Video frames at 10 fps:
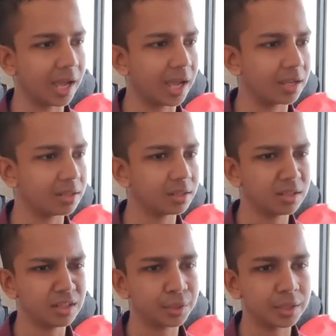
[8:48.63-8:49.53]
better,
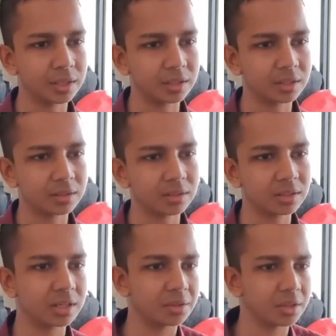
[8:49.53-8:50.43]
this is still
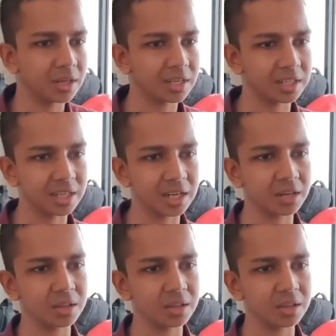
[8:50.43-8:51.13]
clear. If you can see